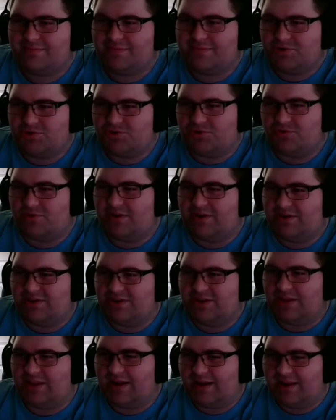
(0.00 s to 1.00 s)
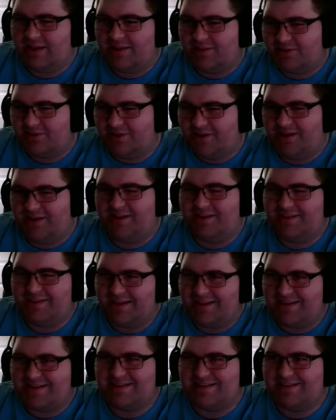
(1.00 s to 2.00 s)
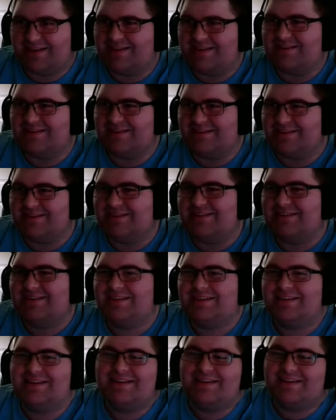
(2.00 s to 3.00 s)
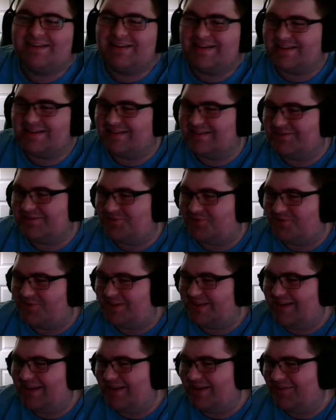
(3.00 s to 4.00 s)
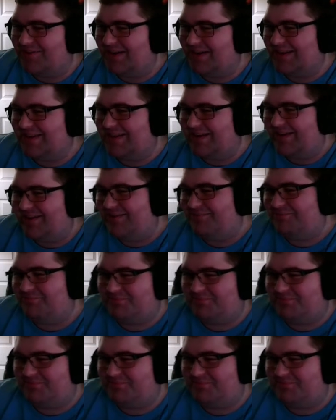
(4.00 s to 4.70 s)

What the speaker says: Join July 30th. Yeah, that's a troll account right there.